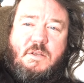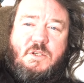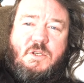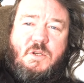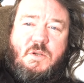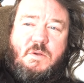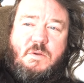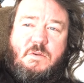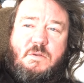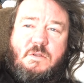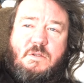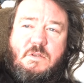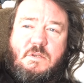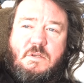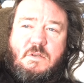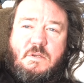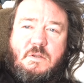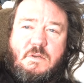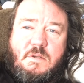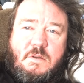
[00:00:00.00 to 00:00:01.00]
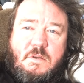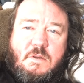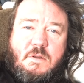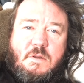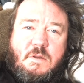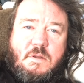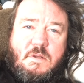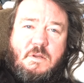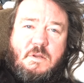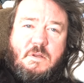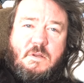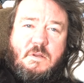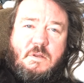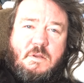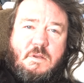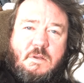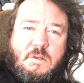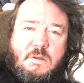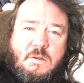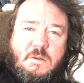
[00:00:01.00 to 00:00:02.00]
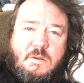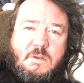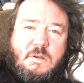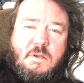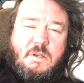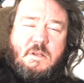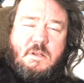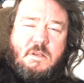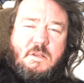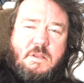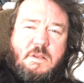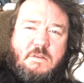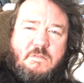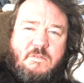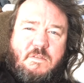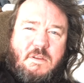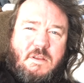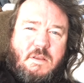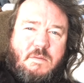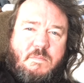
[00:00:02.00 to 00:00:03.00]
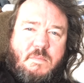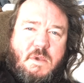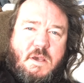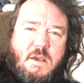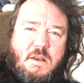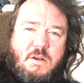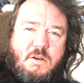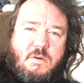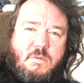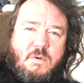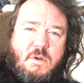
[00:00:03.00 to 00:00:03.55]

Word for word: choose. And it didn't really matter